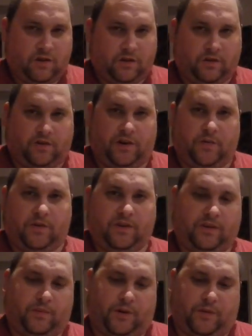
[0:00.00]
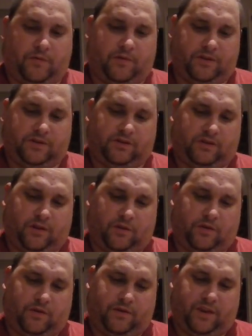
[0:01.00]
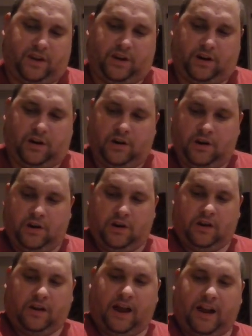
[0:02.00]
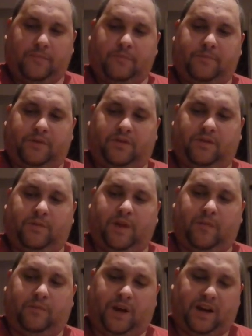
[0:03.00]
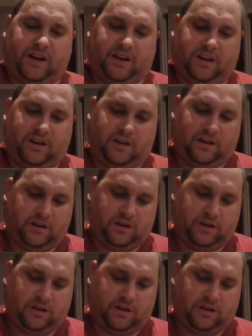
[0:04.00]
the green one and the purple ones are going over here. Got to build the main body.